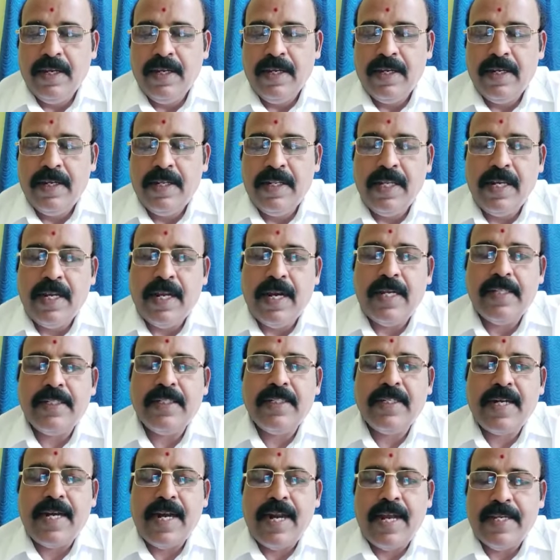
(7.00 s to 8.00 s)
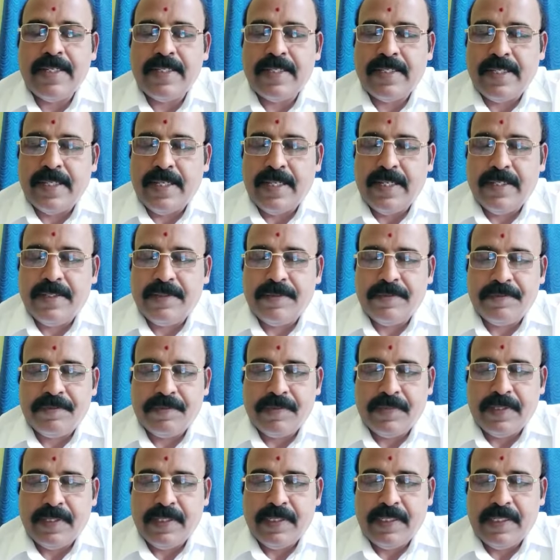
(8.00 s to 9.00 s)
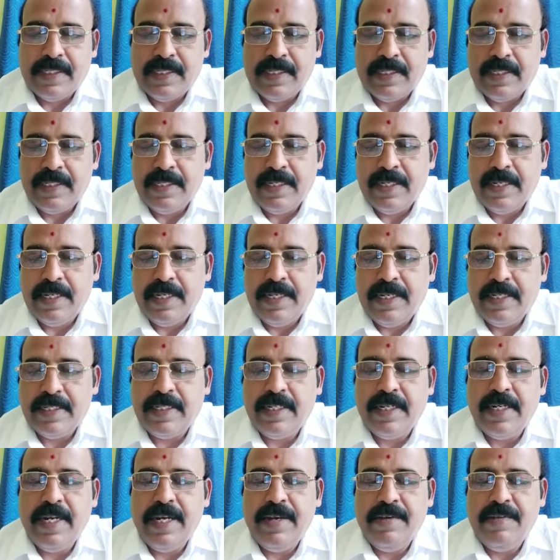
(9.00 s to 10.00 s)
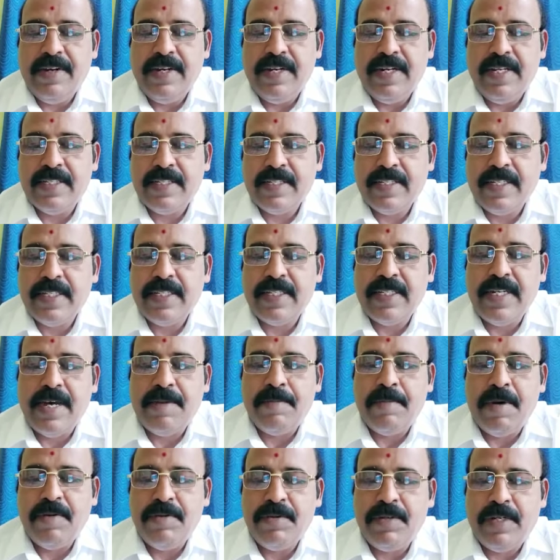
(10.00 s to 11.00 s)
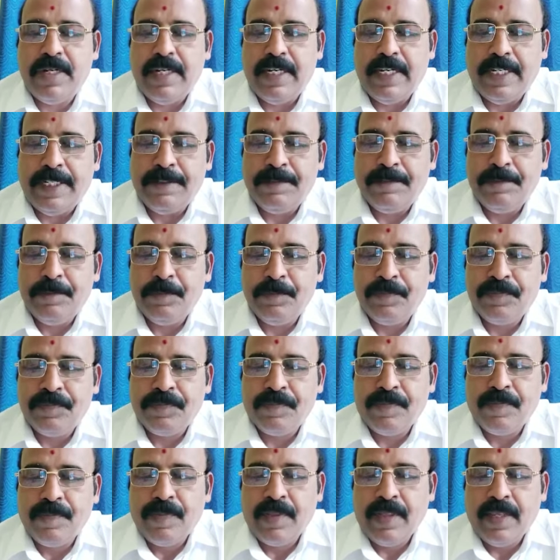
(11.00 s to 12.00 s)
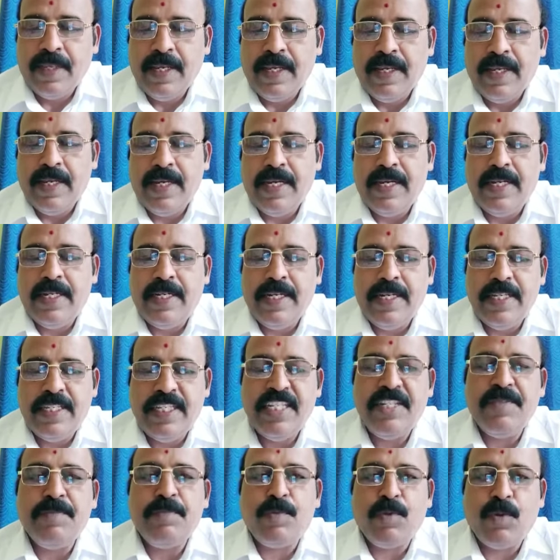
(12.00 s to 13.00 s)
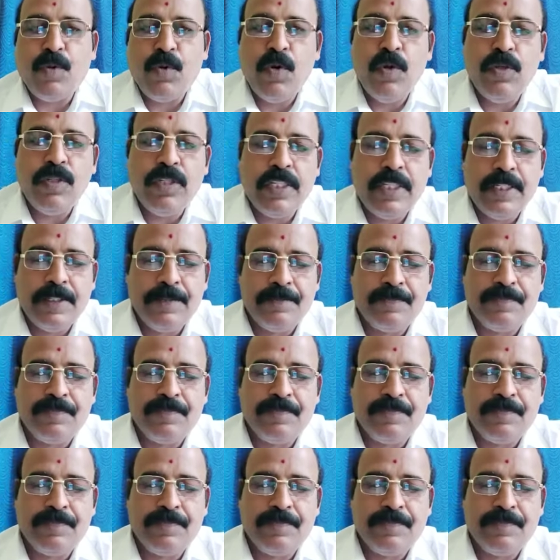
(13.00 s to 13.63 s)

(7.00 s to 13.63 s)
In the last class, yesterday we discussed about teaching prose